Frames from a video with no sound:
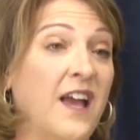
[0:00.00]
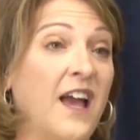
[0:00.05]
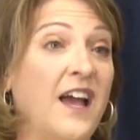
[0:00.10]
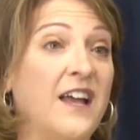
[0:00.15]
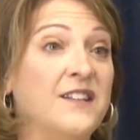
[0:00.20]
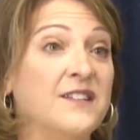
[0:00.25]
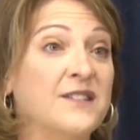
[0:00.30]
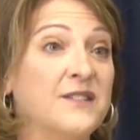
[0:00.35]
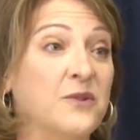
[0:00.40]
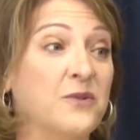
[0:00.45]

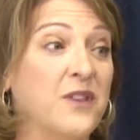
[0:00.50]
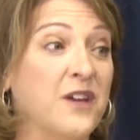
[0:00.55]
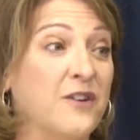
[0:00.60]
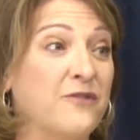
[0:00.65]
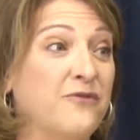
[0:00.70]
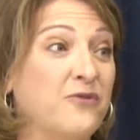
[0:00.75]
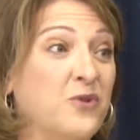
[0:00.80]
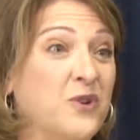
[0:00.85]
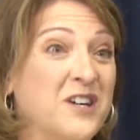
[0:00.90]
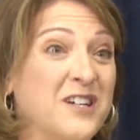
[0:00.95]
And so,
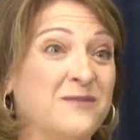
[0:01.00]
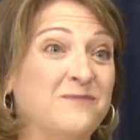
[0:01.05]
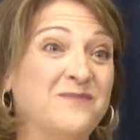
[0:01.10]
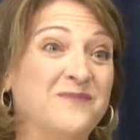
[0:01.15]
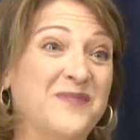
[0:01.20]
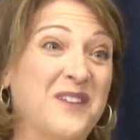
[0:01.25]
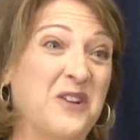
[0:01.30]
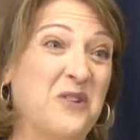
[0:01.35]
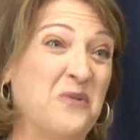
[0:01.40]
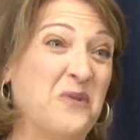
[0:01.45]
therefore,
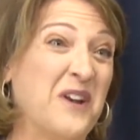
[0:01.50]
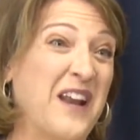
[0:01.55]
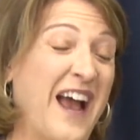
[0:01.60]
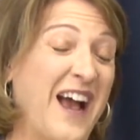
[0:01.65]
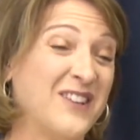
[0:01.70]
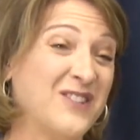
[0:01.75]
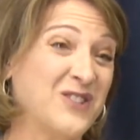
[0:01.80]
they don't want to